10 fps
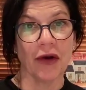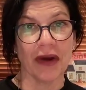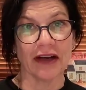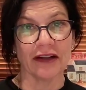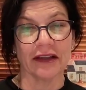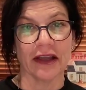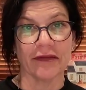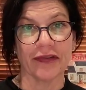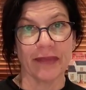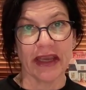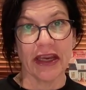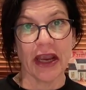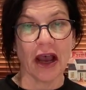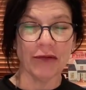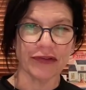Well, for
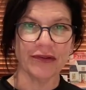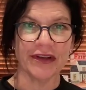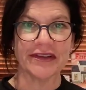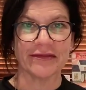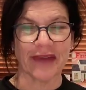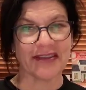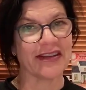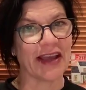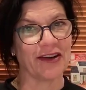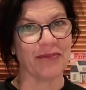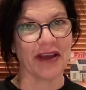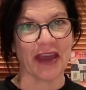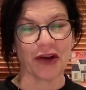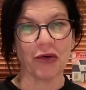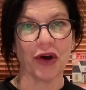me, I was always fascinated by
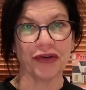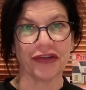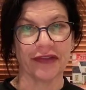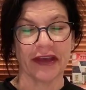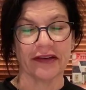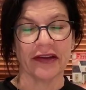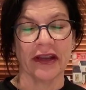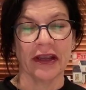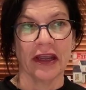that quote that